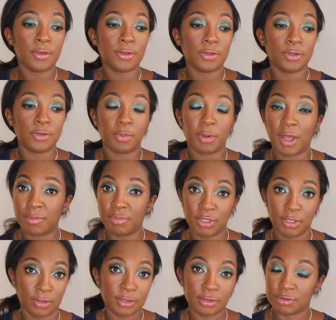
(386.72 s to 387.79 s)
you probably
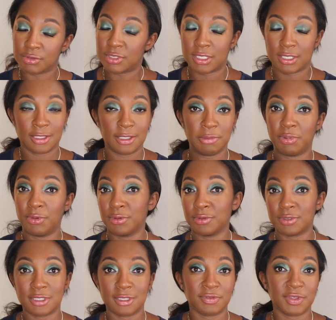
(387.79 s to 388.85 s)
don't understand the
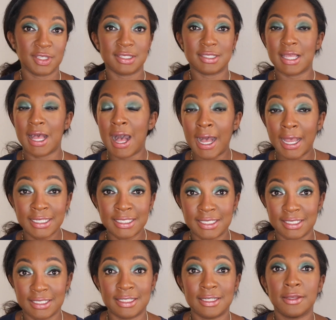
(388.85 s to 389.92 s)
importance of this. I
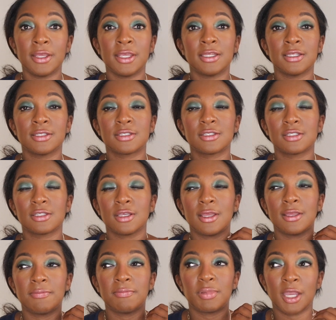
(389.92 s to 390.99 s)
didn't. It is
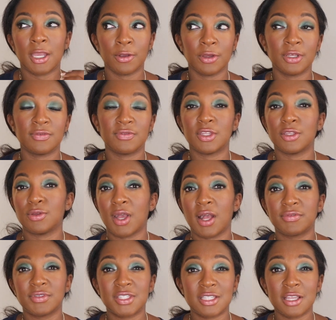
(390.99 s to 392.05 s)
imperative that you
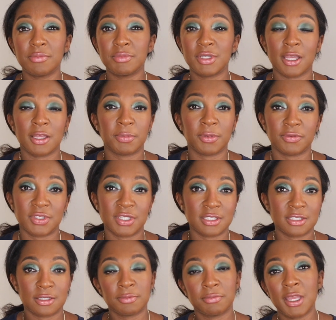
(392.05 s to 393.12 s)
have some type of
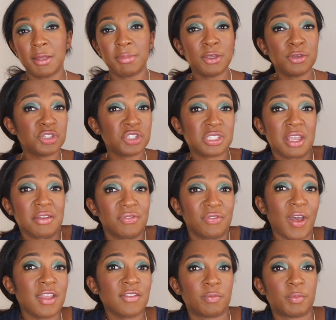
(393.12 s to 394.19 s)
system. Maybe you just have
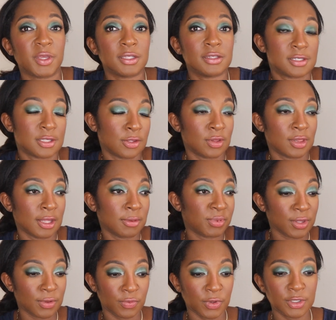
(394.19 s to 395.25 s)
5 bins and you label
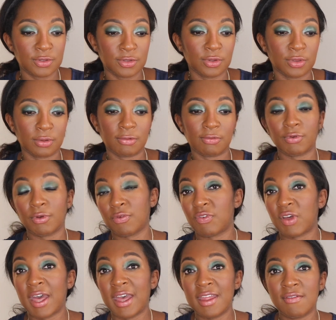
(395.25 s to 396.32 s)
it 1, 2, 3, 4,
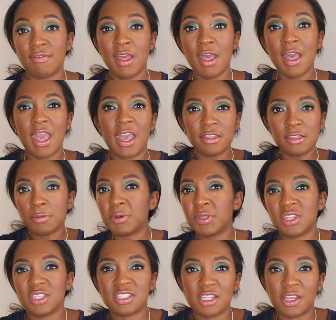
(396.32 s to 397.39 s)
5, and you put
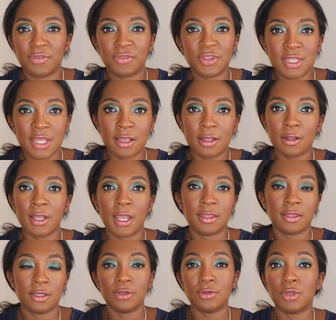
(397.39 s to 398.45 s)
the stuff in there, and
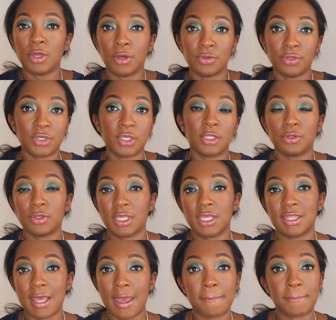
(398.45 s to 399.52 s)
then you know you can look
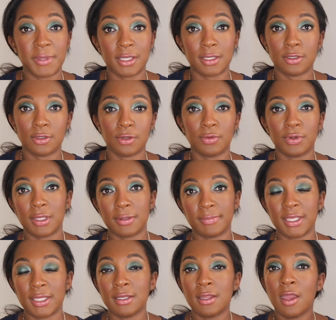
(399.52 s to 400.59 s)
in that bin. You know what I
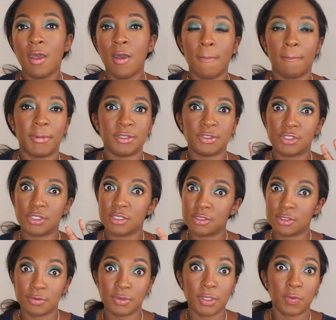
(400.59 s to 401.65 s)
mean? But just
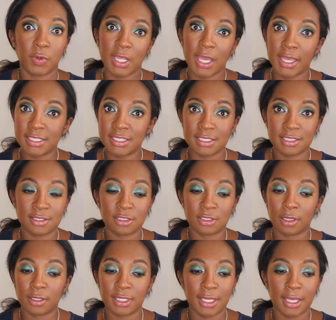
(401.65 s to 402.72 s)
doing what I did
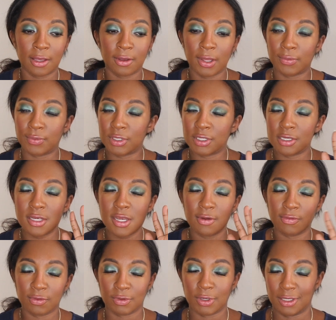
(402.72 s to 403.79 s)
starting out, I would
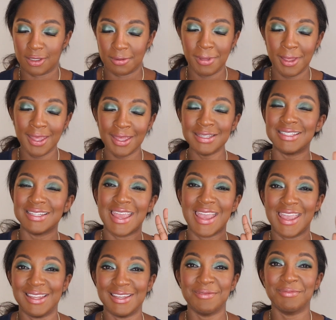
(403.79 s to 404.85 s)
never recommend
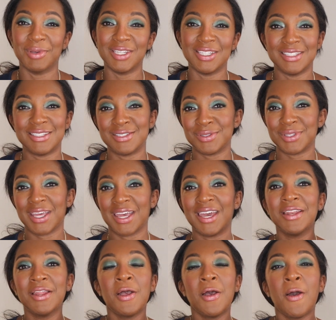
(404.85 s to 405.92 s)
anybody do
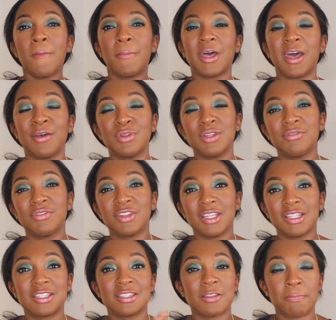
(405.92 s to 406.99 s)
that. But I will leave a
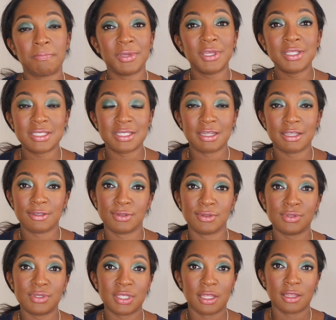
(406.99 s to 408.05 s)
link to the bins that I
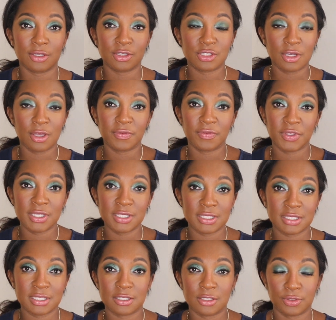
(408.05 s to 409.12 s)
use and the
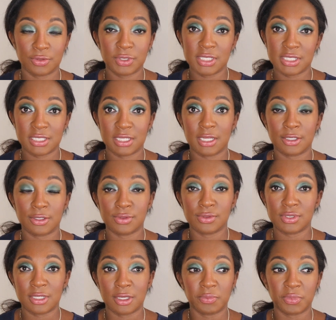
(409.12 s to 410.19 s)
shelving units that I
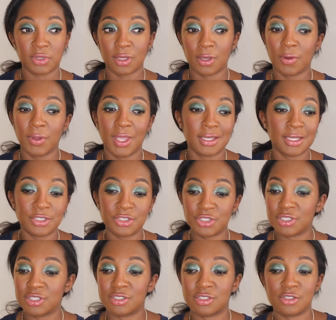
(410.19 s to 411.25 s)
use down below. And it's
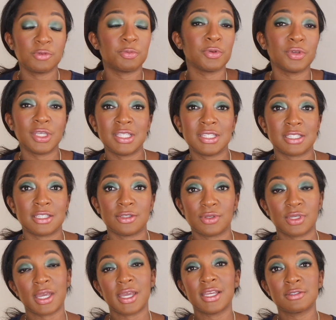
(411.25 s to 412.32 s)
just super easy, you
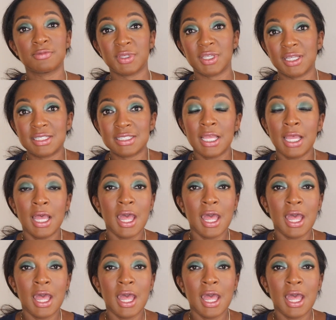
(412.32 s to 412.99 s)
guys, because